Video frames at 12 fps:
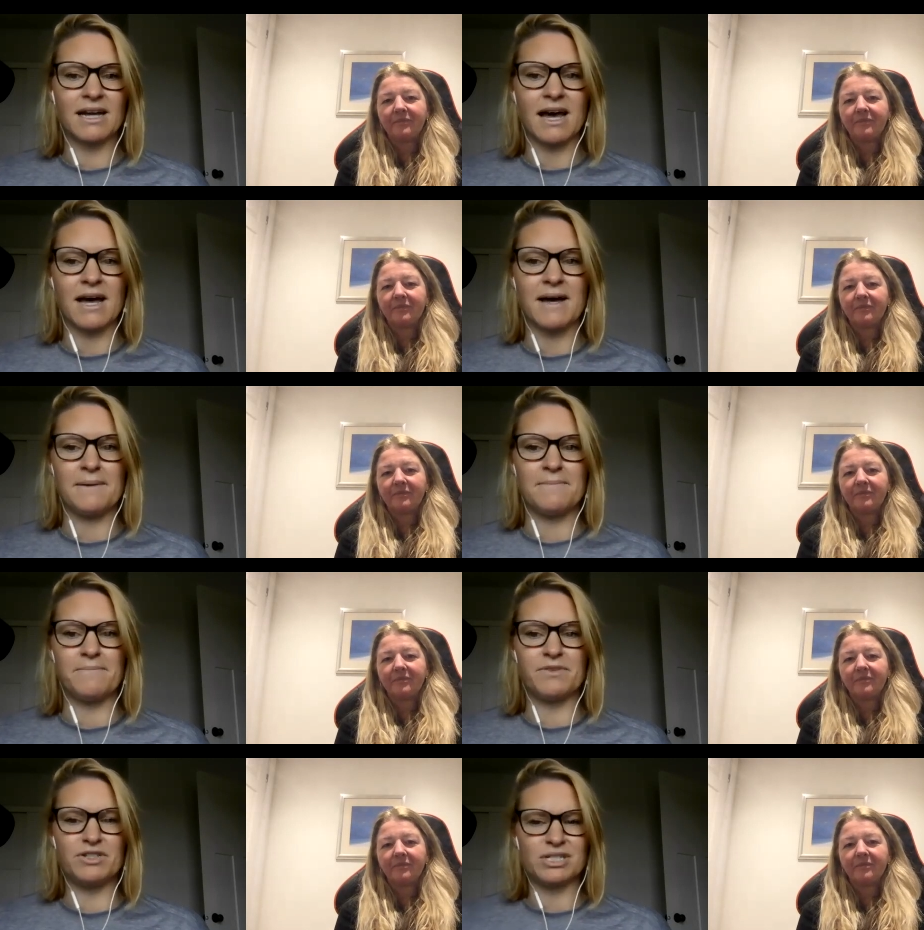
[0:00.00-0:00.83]

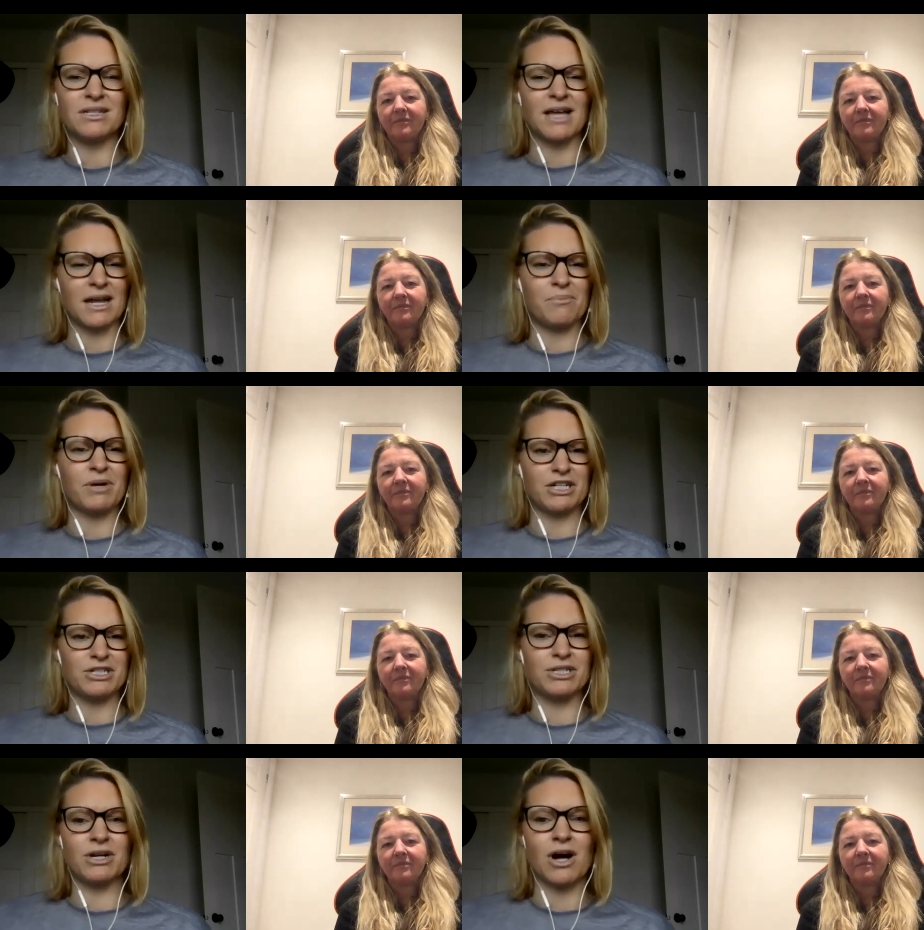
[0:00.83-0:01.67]
Speaker 1: Um, there's just a lot of
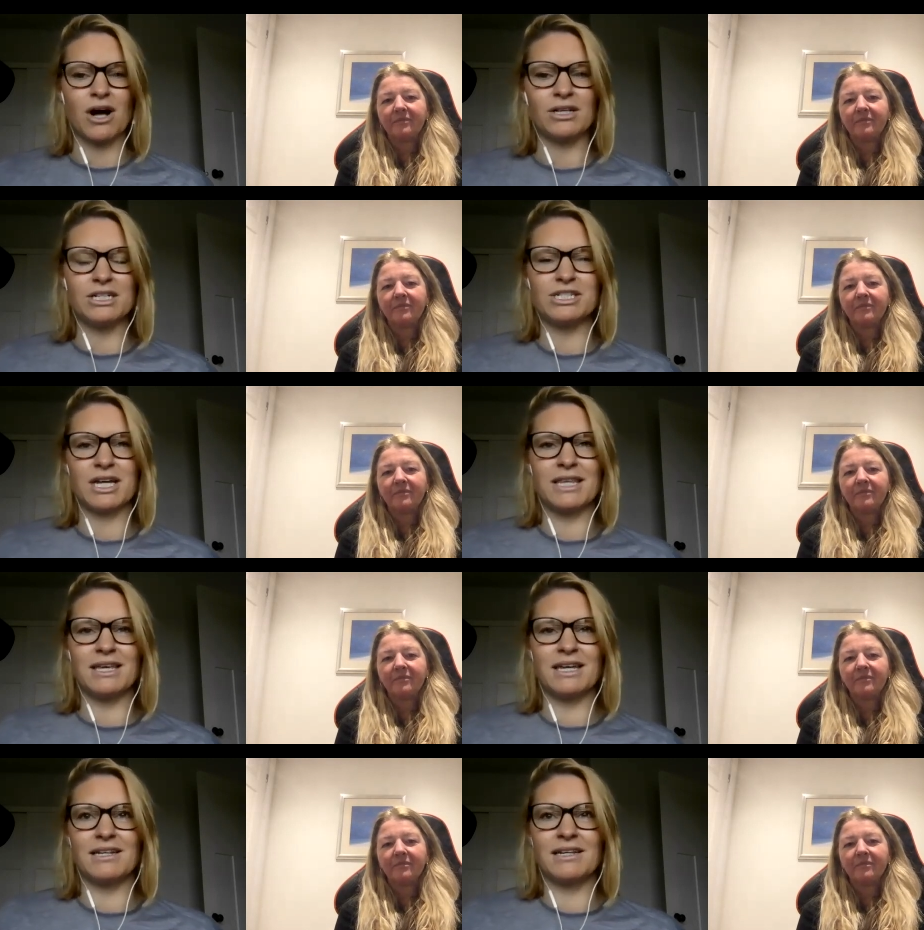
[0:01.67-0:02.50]
pressure in college. And
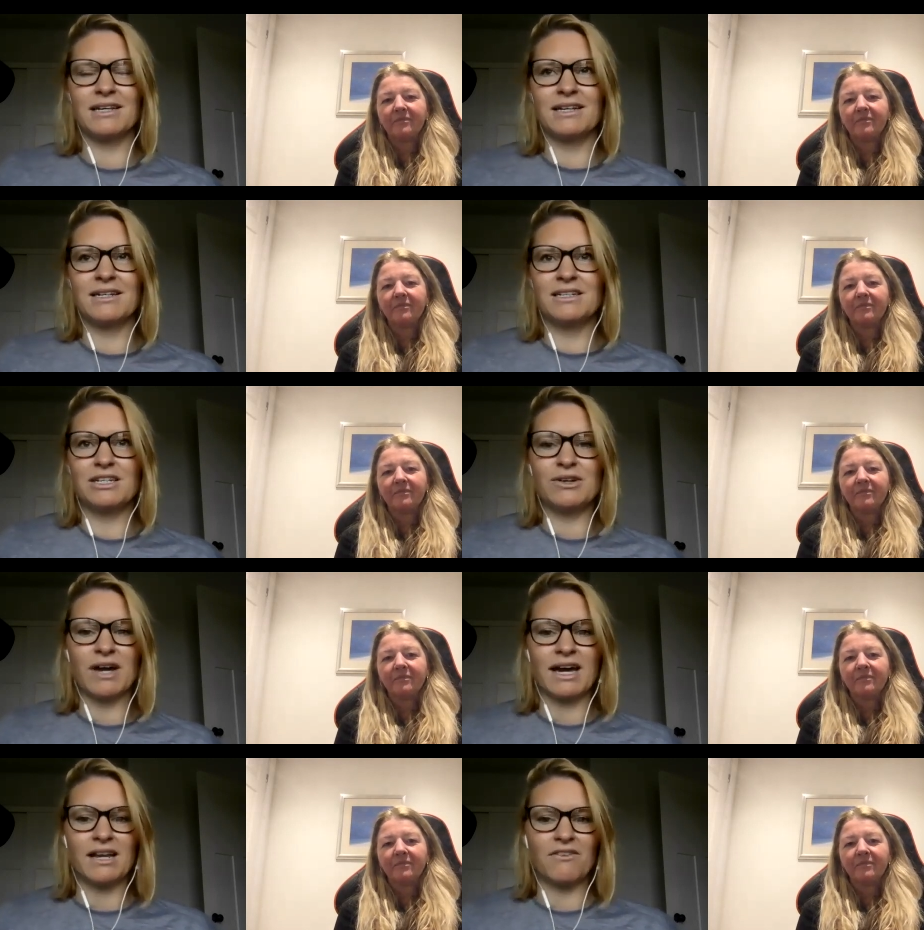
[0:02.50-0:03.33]
then, you know,
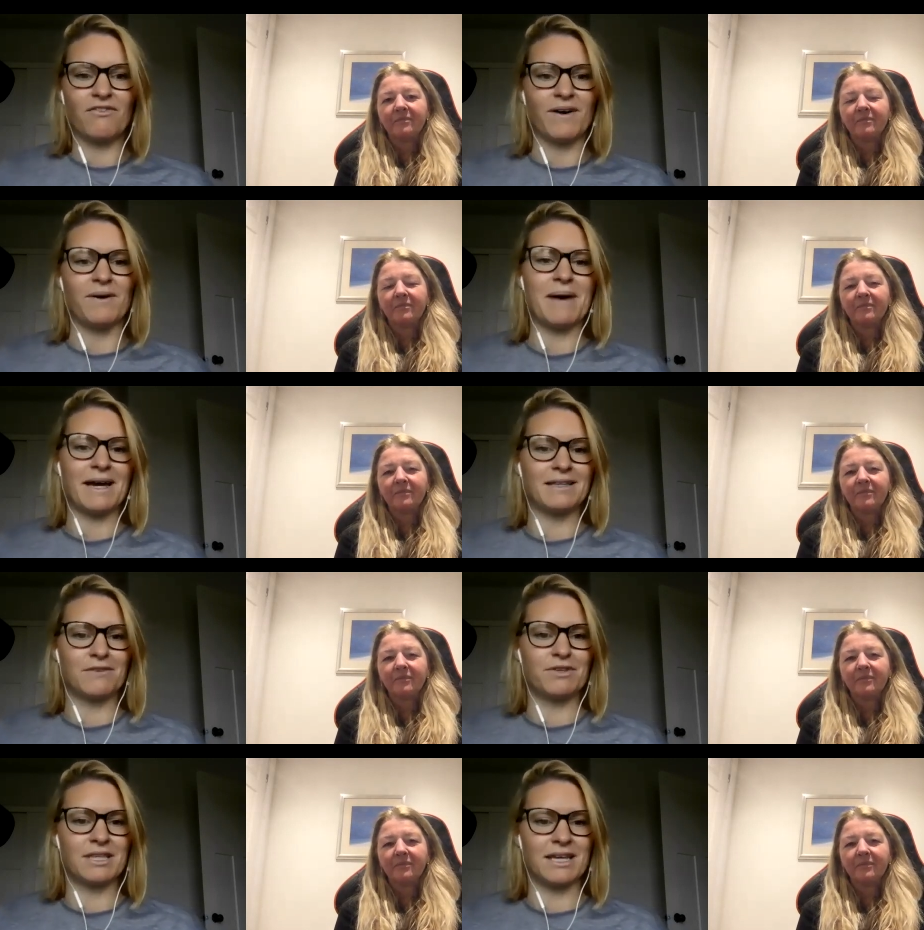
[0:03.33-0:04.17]
I kind of fell back in
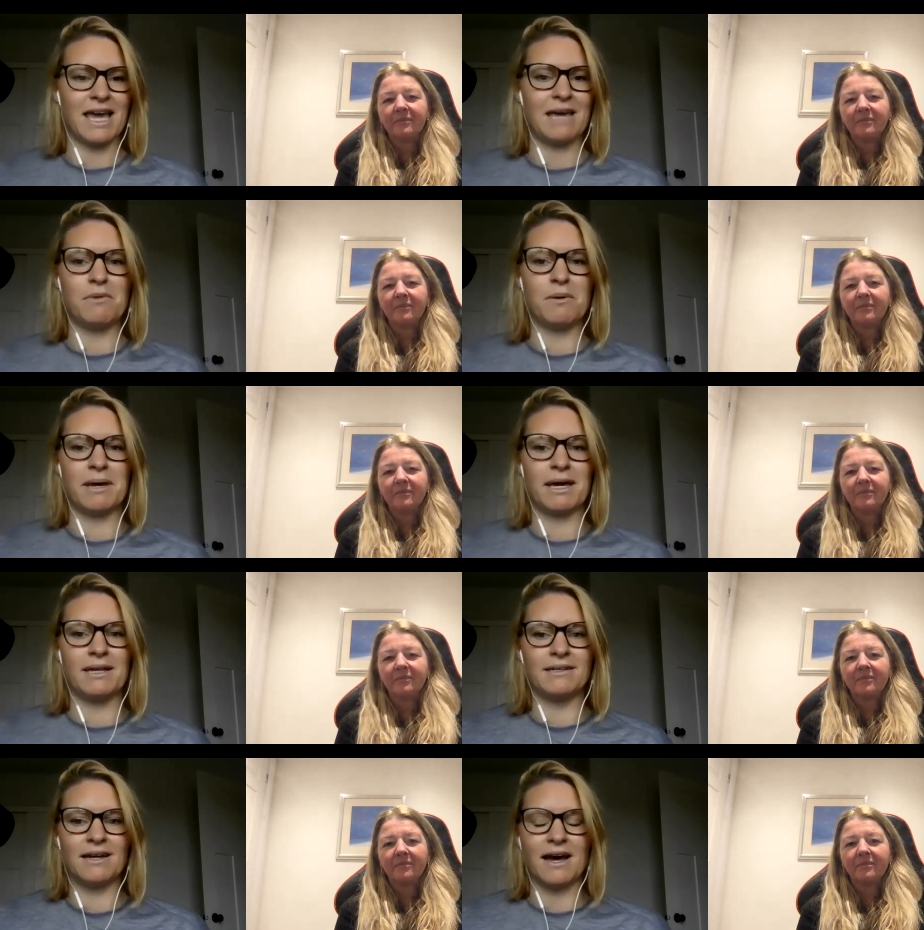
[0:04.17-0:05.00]
love with the game a bit.